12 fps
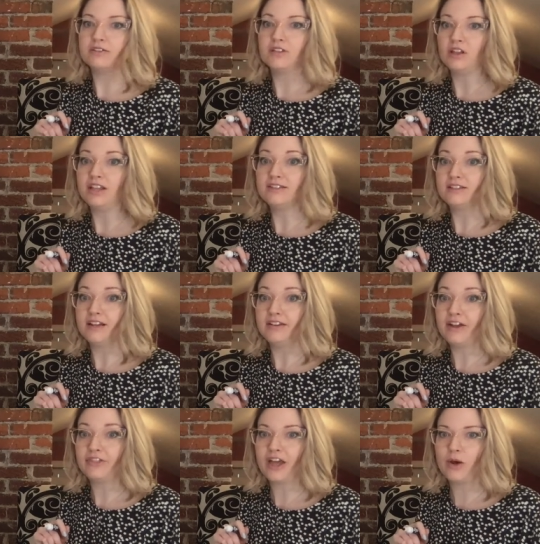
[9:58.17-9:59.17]
So let's sound
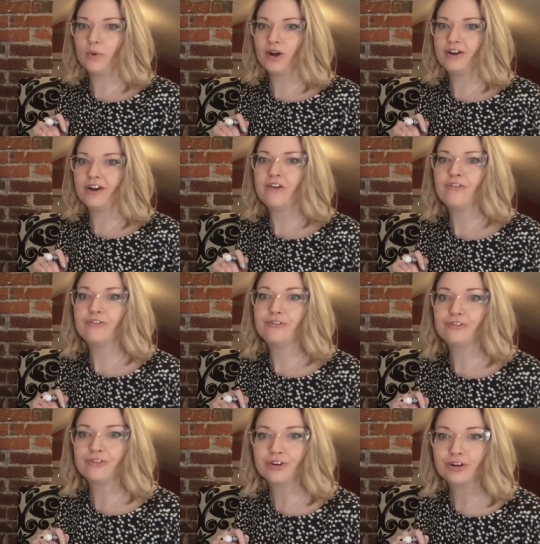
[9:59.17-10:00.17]
out that word
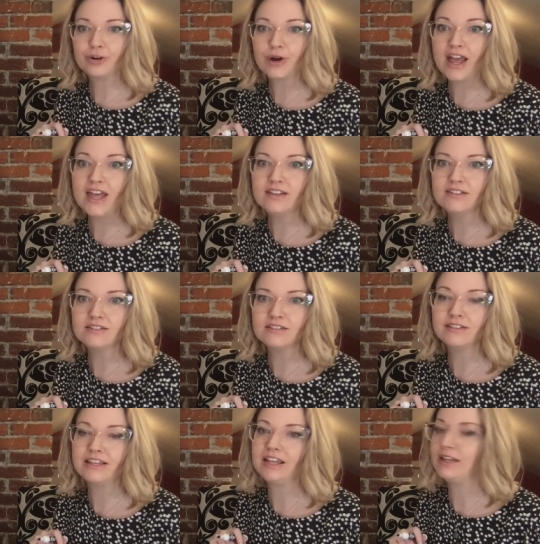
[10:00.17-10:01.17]

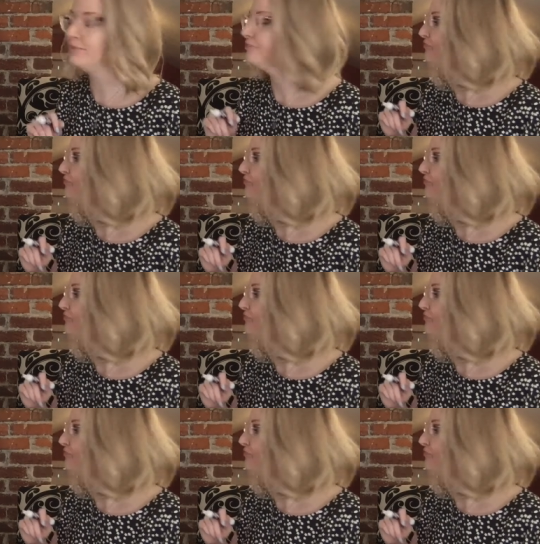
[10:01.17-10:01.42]
friendly.